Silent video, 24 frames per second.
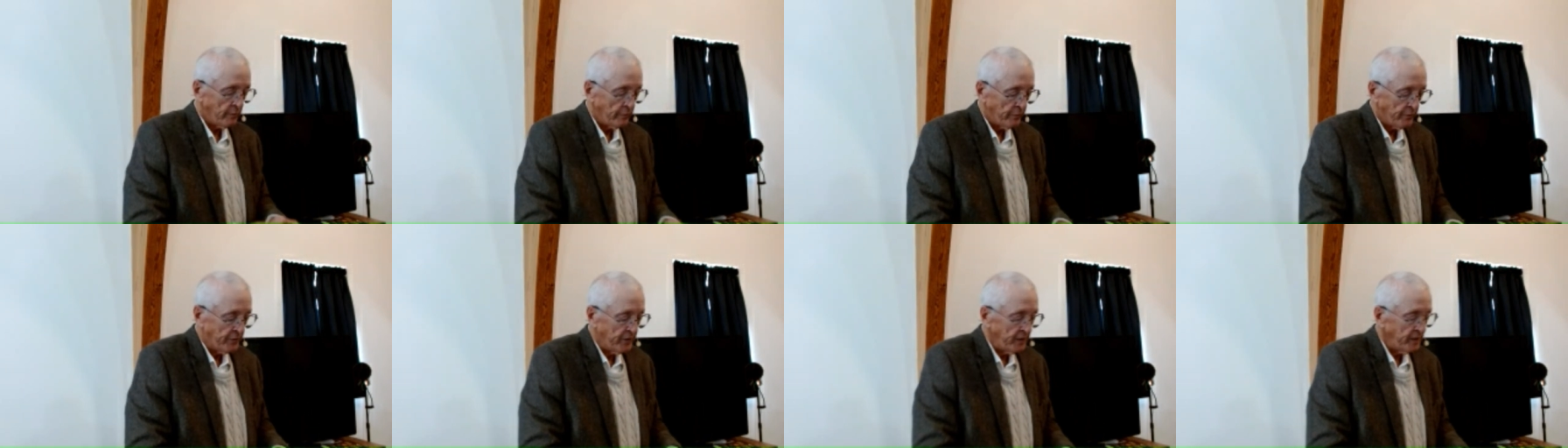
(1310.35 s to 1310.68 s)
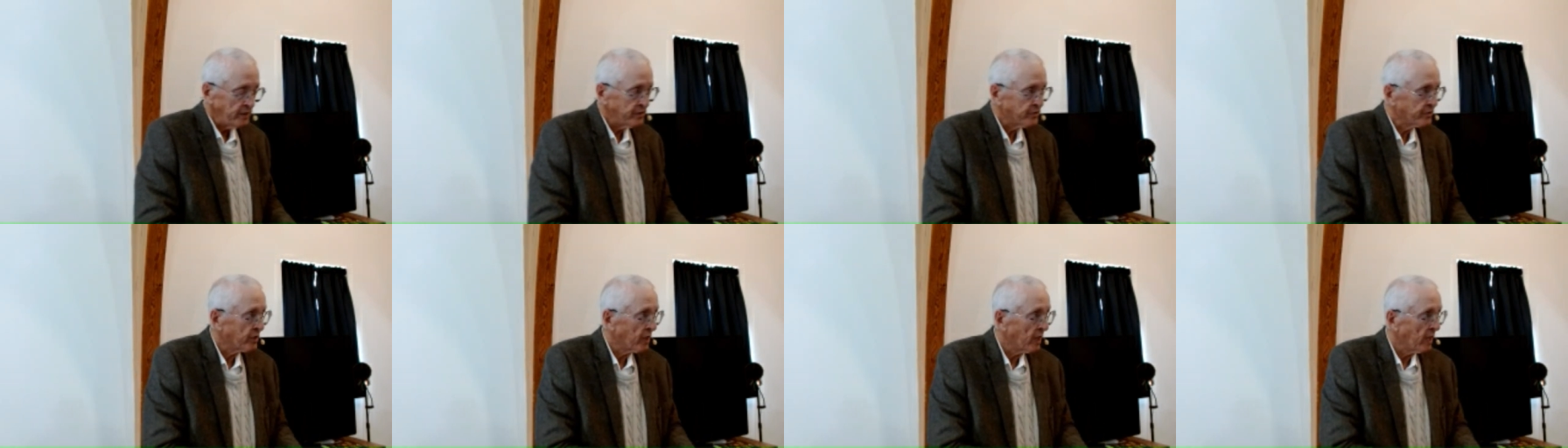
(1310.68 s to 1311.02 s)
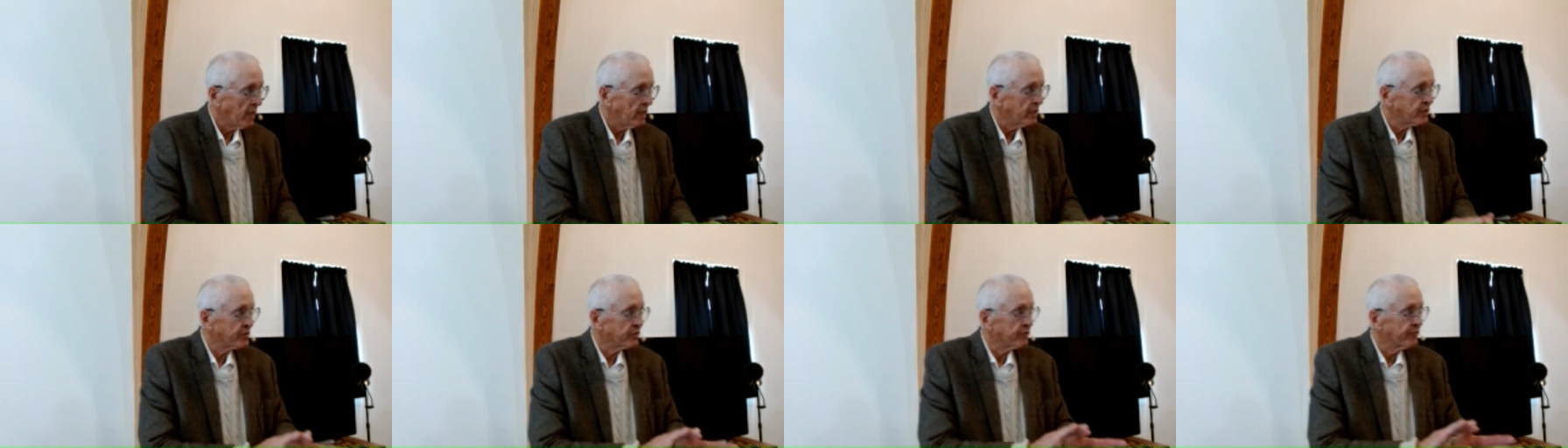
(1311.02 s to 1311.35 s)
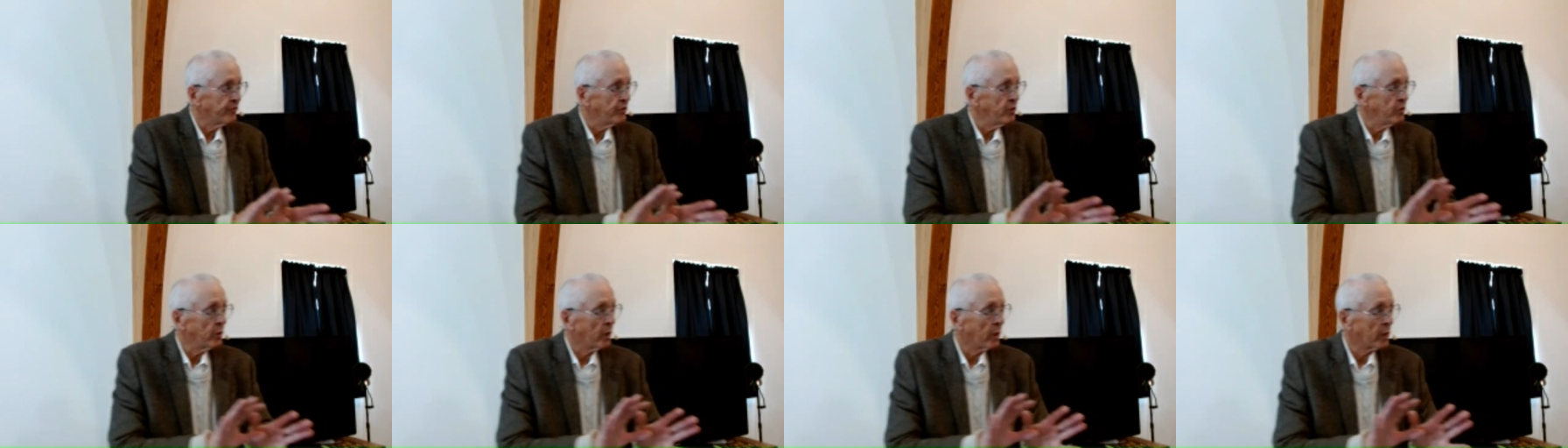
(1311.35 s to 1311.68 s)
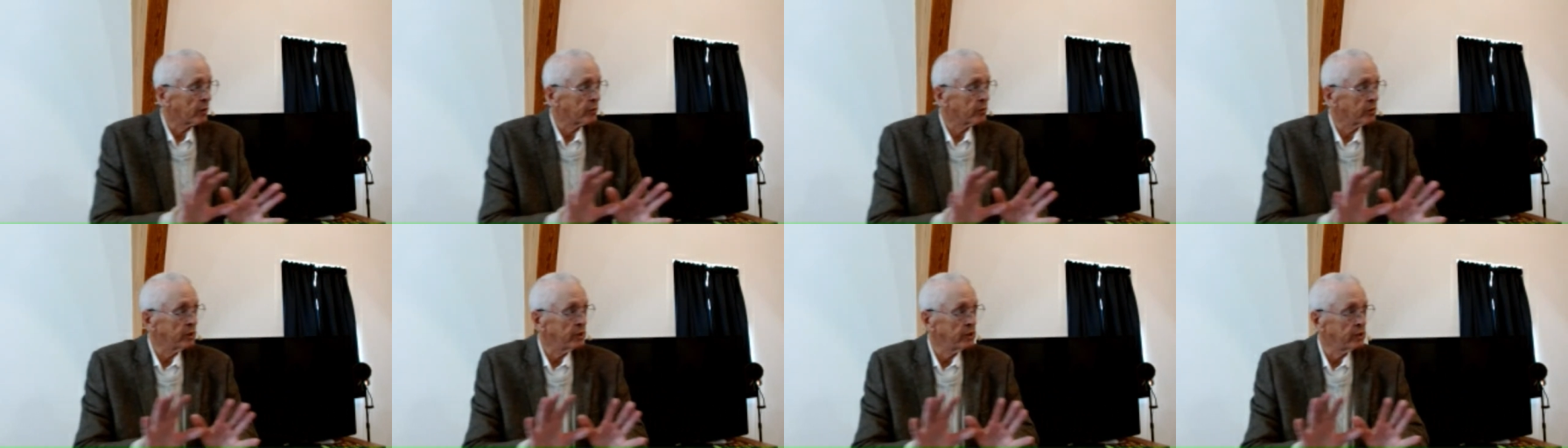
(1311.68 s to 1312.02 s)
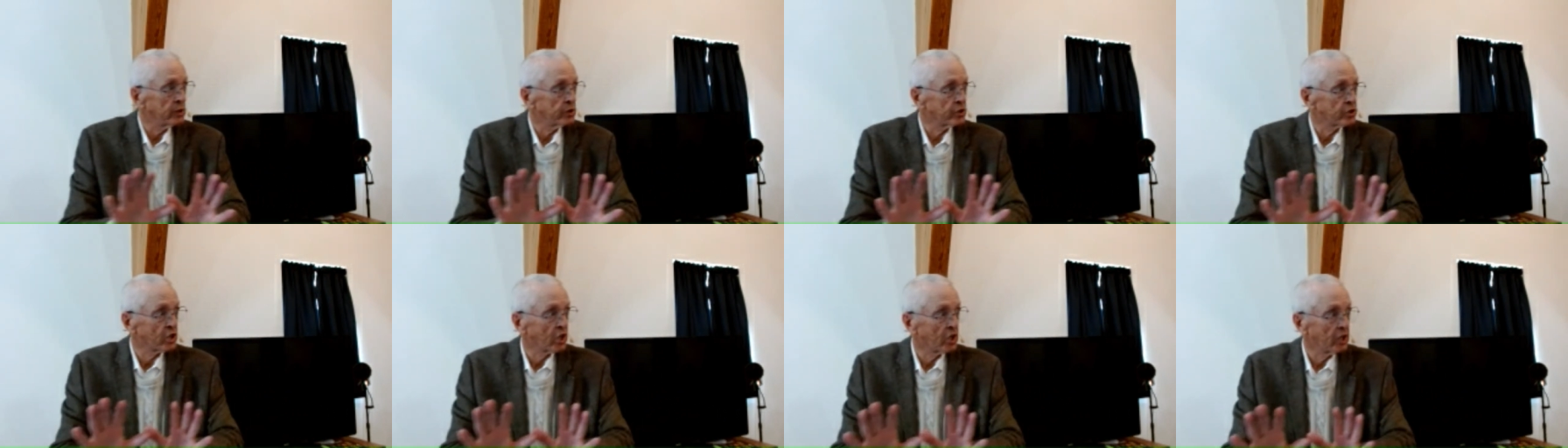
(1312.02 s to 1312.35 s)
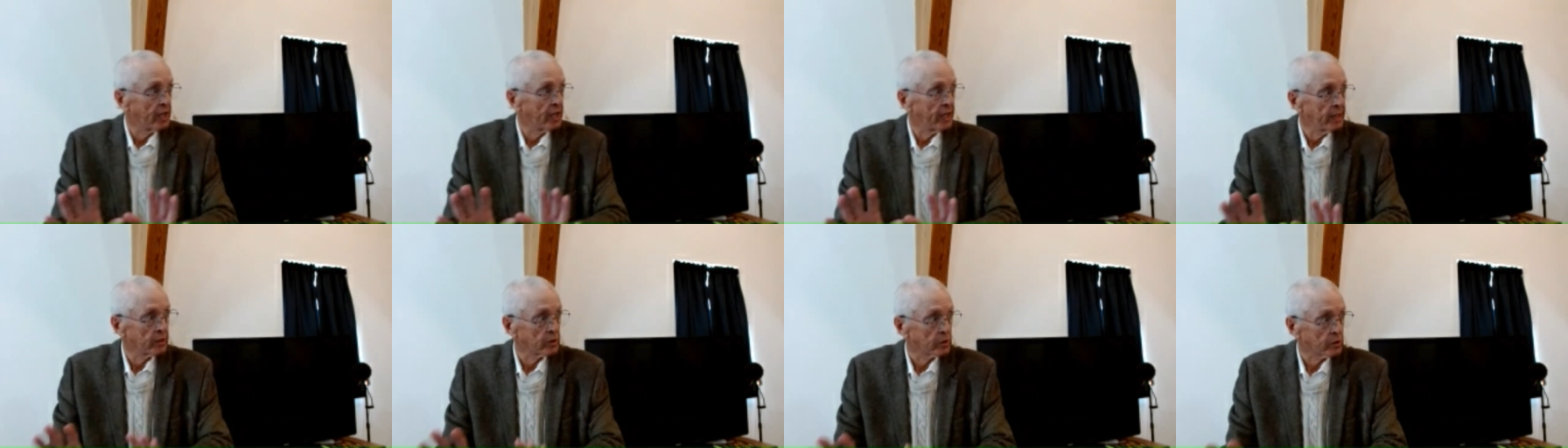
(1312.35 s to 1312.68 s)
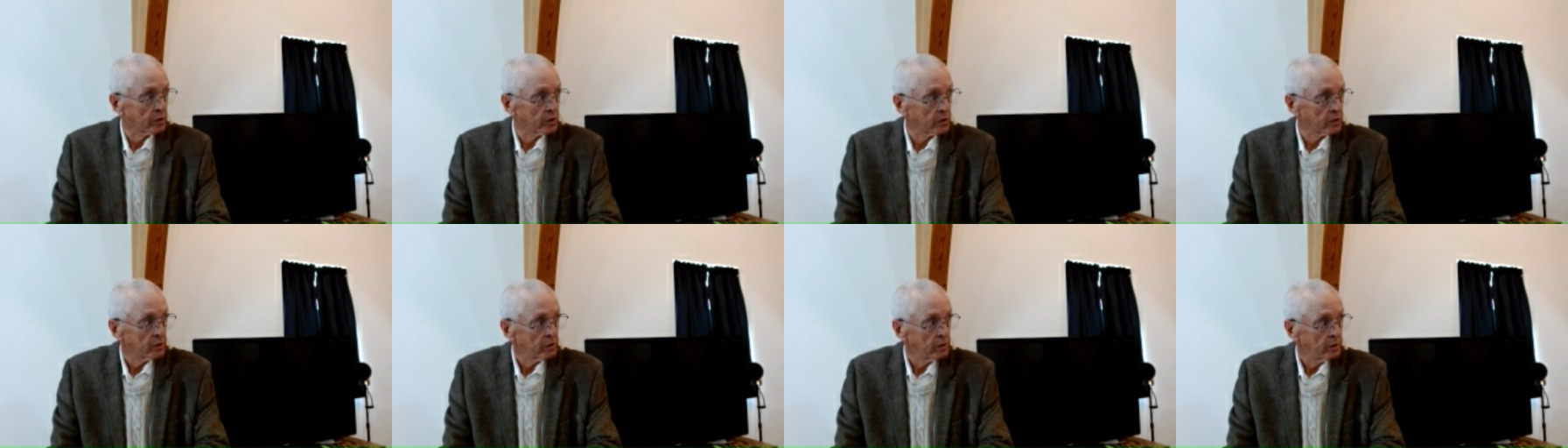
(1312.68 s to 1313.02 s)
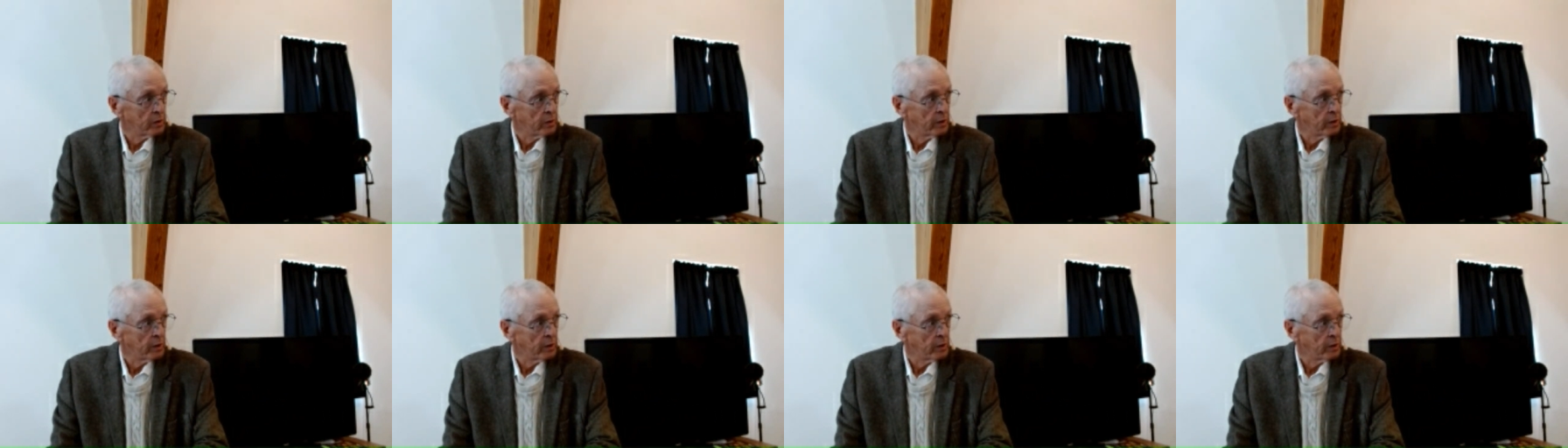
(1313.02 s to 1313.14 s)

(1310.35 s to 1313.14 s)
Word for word: these guys, a few hundred years later,